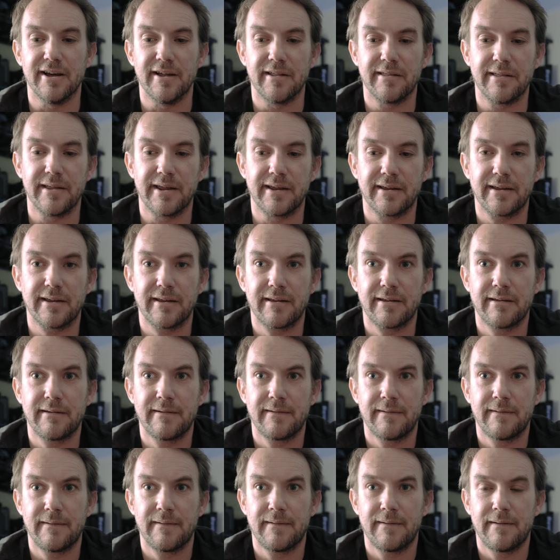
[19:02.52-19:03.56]
I think.
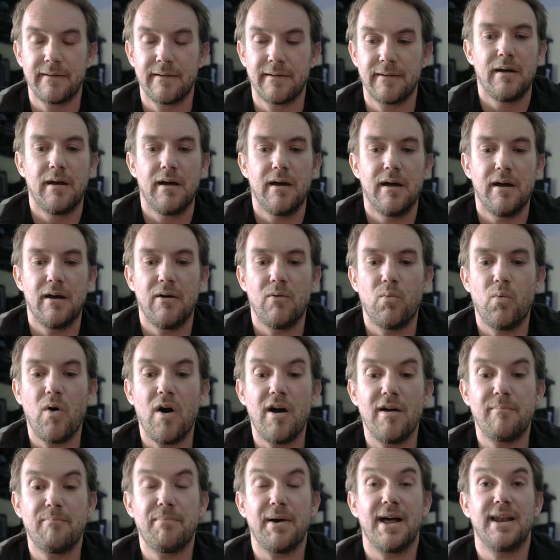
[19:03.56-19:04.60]

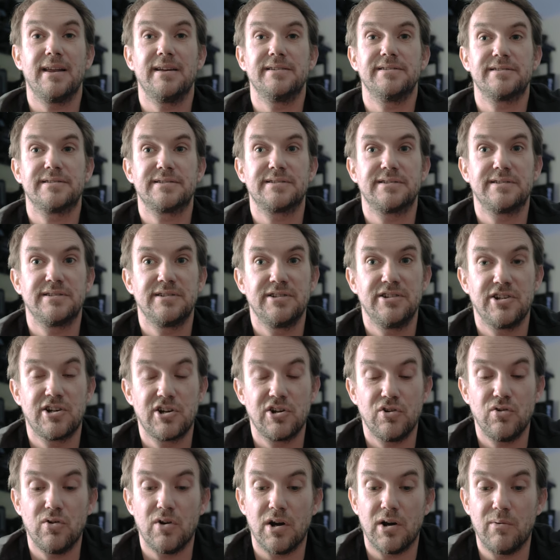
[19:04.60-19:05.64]
White balance, you
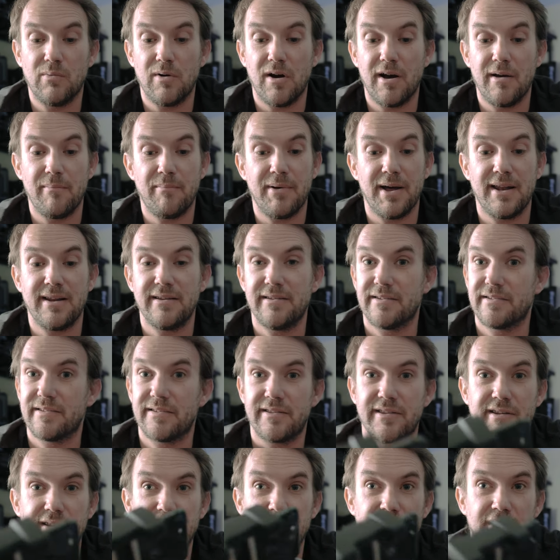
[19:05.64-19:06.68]
can auto white balance.
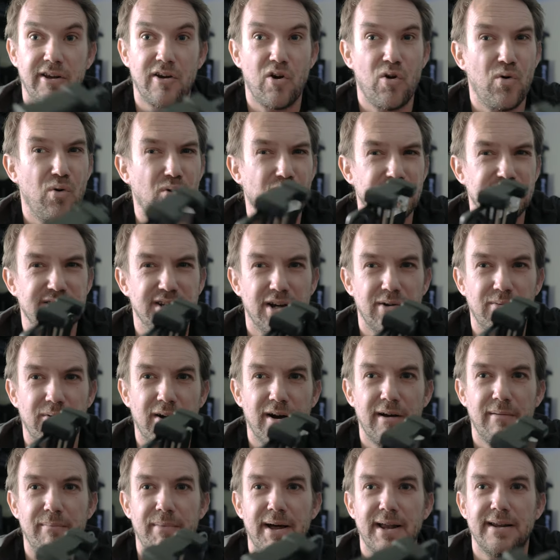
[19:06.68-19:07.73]
The auto
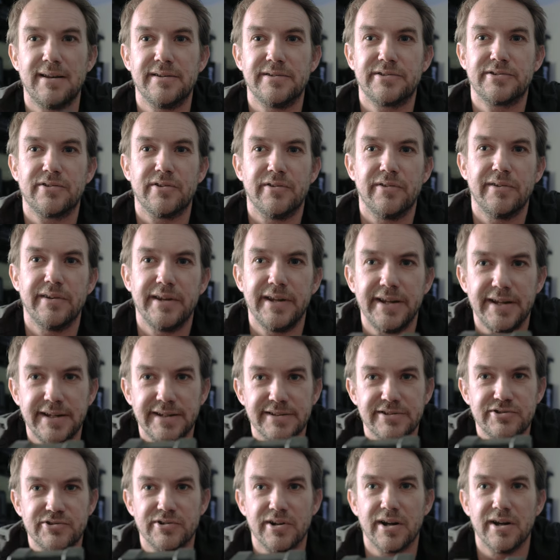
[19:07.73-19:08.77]
white balance on
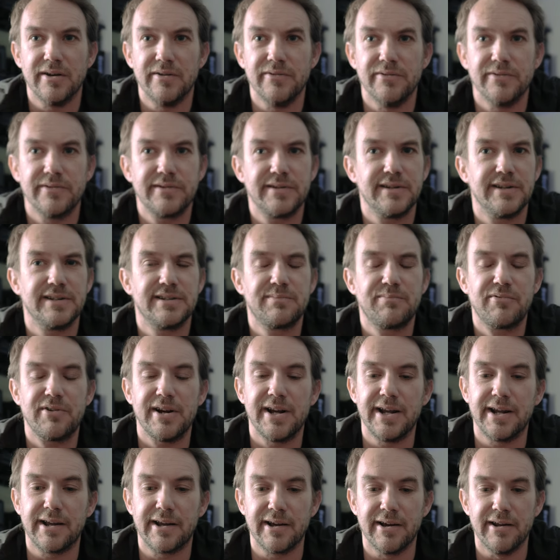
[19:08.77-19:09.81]
these drones is
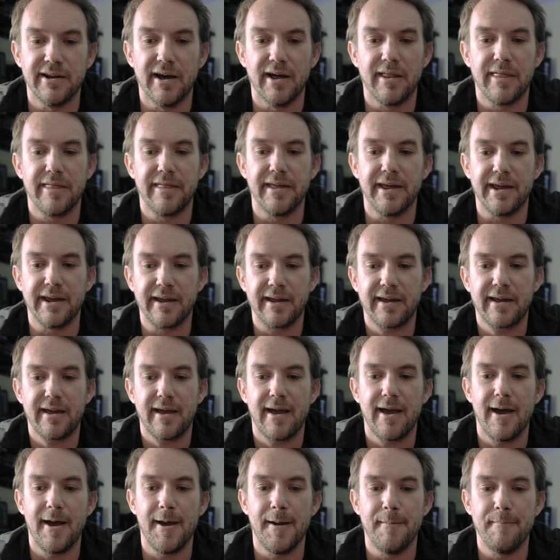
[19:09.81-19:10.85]
pretty good, I
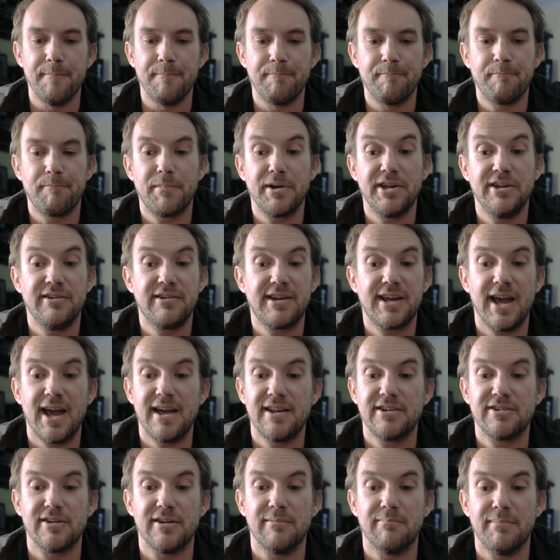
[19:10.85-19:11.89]
think, but you
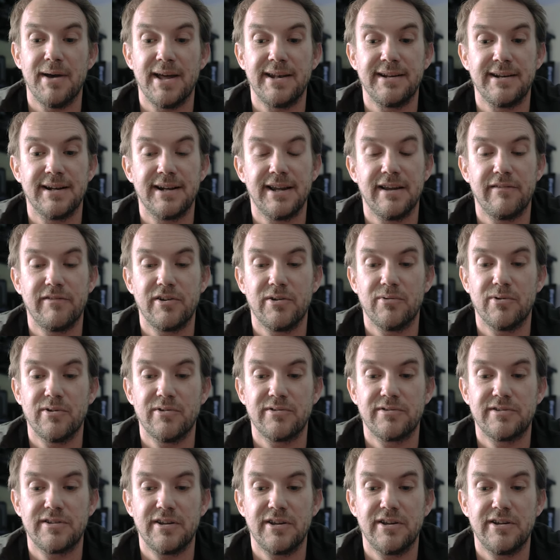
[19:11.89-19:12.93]
can do it manually if you
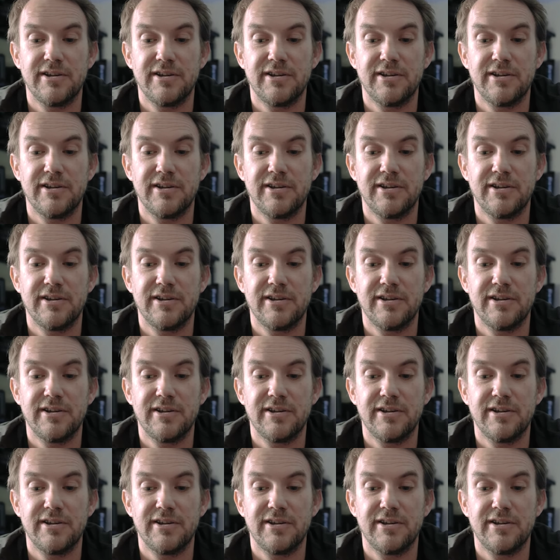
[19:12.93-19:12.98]
want to.